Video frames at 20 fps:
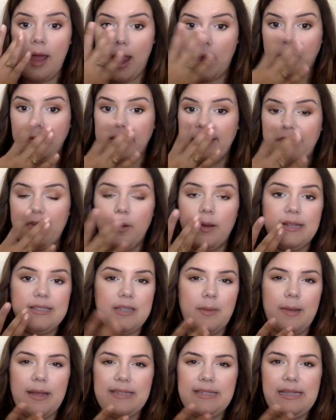I really
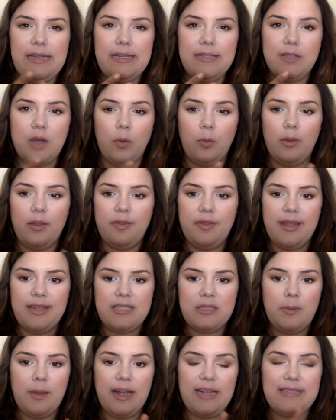focus on my T-zone with
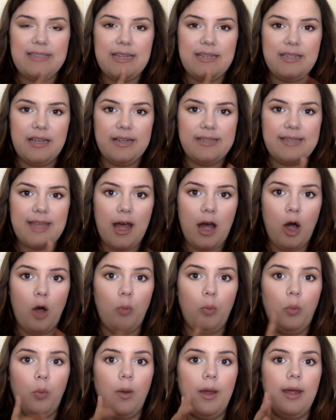this because it does
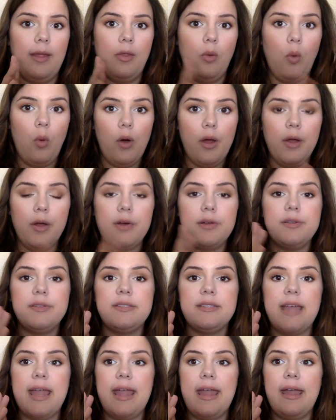help with
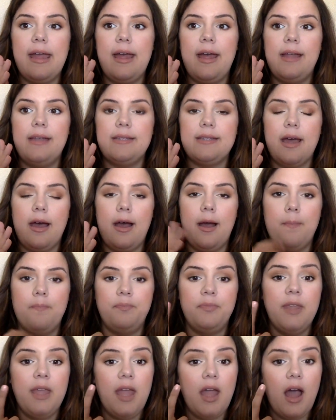oils, and I